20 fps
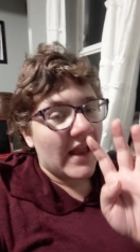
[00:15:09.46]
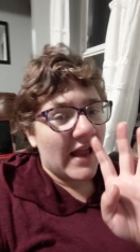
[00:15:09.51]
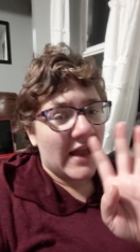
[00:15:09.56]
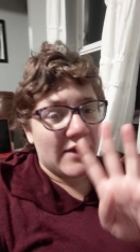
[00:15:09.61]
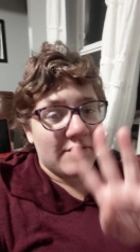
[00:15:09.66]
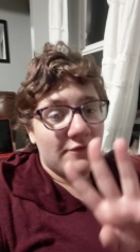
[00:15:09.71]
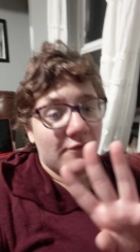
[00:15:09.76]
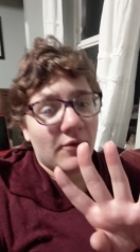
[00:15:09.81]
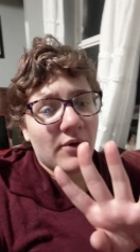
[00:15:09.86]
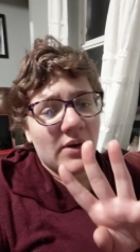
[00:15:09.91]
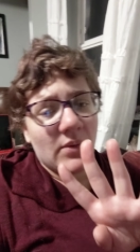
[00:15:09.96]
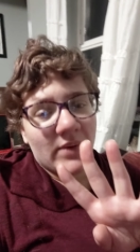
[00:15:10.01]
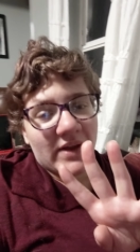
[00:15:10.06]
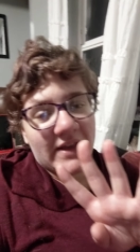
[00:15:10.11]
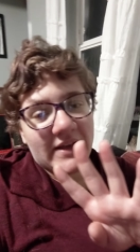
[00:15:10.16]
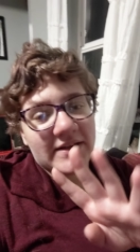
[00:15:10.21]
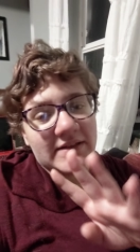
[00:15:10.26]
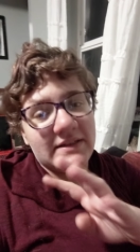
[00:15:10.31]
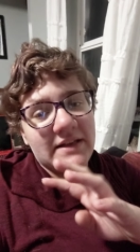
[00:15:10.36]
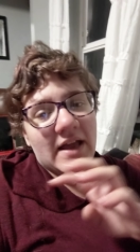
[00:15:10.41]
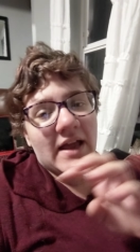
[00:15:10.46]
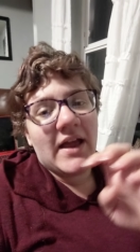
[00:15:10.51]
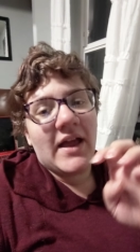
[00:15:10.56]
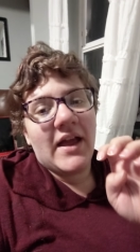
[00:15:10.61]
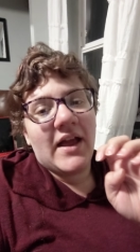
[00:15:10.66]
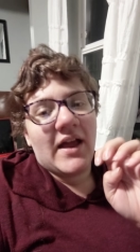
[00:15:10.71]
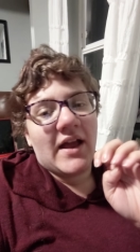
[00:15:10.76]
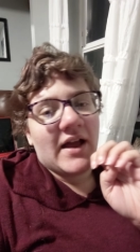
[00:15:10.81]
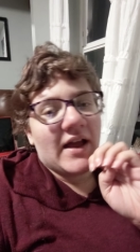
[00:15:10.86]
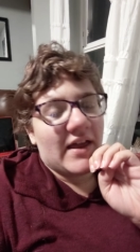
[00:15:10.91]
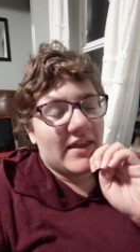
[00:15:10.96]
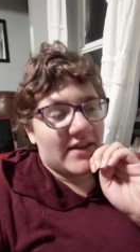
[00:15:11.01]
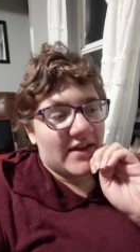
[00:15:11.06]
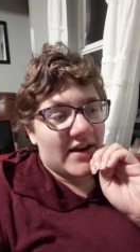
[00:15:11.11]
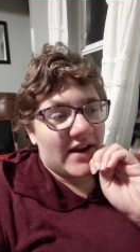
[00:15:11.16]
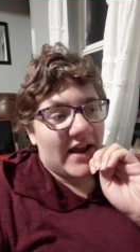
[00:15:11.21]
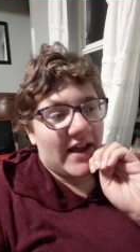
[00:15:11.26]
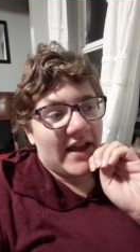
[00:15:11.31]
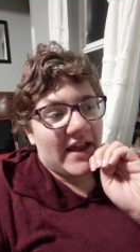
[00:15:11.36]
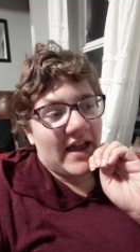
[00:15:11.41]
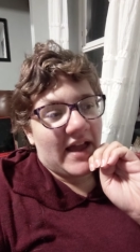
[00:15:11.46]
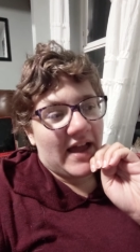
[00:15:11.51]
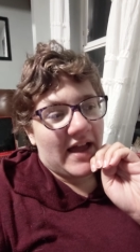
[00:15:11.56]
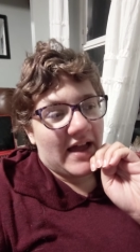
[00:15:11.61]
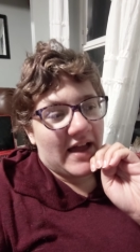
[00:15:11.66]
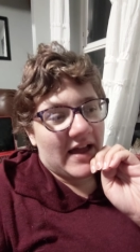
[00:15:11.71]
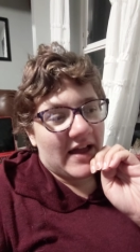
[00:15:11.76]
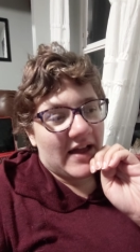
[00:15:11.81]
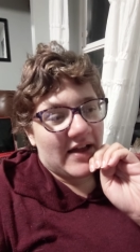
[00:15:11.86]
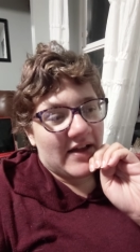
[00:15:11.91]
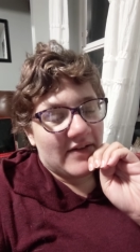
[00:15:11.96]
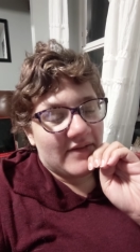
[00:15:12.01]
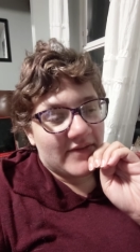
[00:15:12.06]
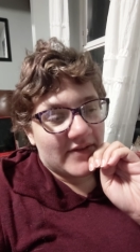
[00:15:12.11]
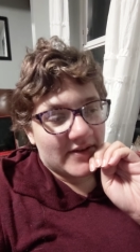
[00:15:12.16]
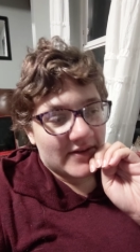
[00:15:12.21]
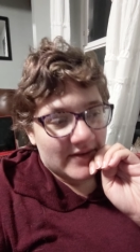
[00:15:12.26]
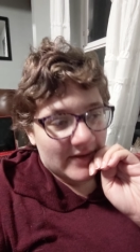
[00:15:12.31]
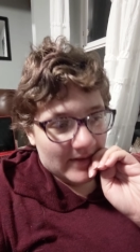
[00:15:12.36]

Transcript: have 4 wigs, and then I have